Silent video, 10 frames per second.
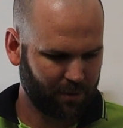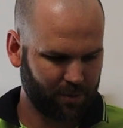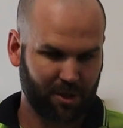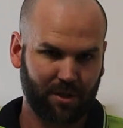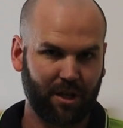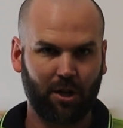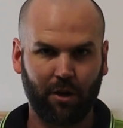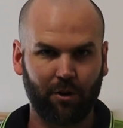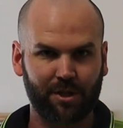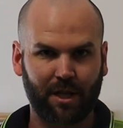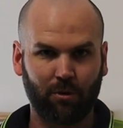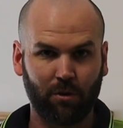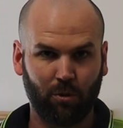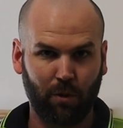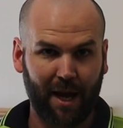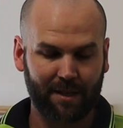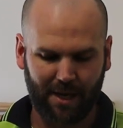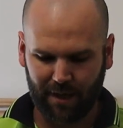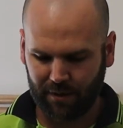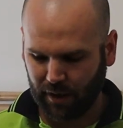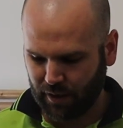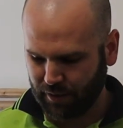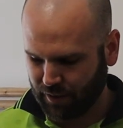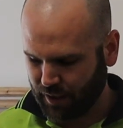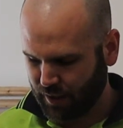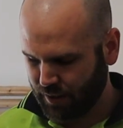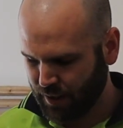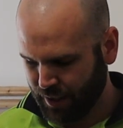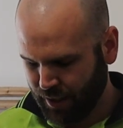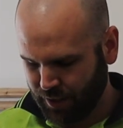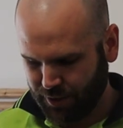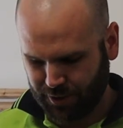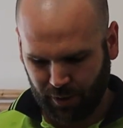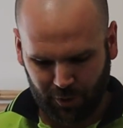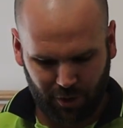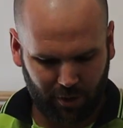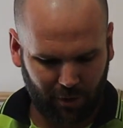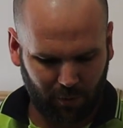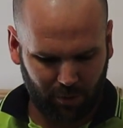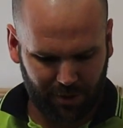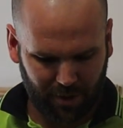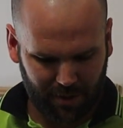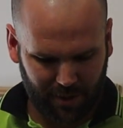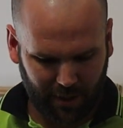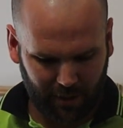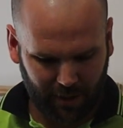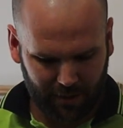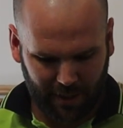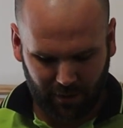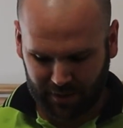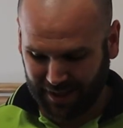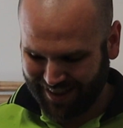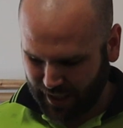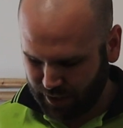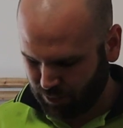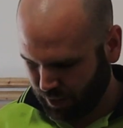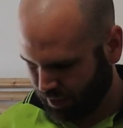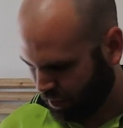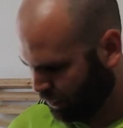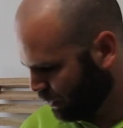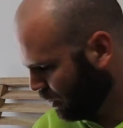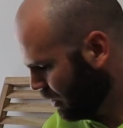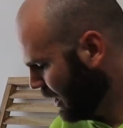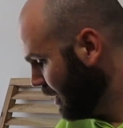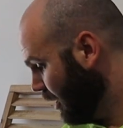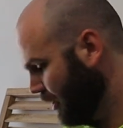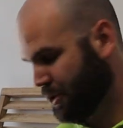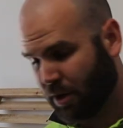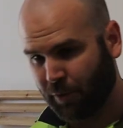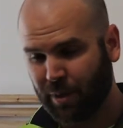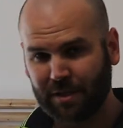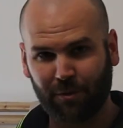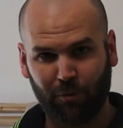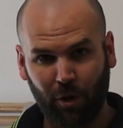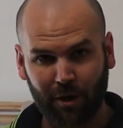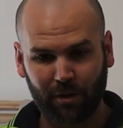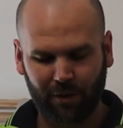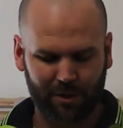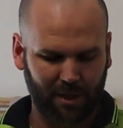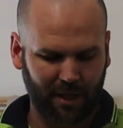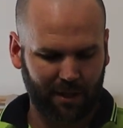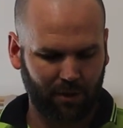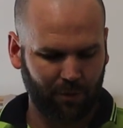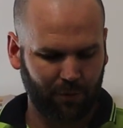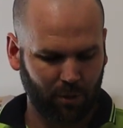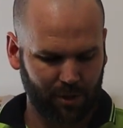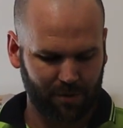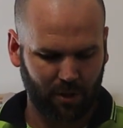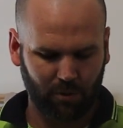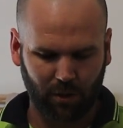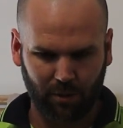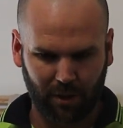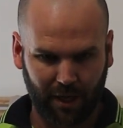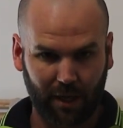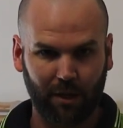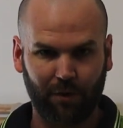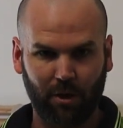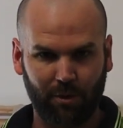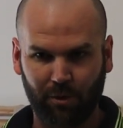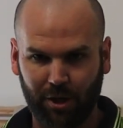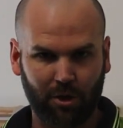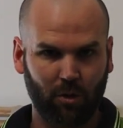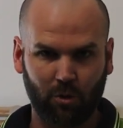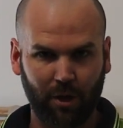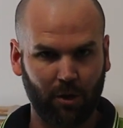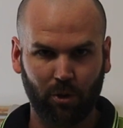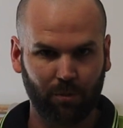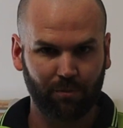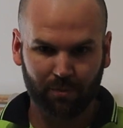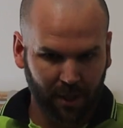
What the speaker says: fluid was just leaking over. I just had a little rag down underneath the car, just so majority of it was just leaking down onto that rather than the floor. I do have a piece of vinyl I actually laid down on the floor as well. Really, really handy if you don't want to do your concrete all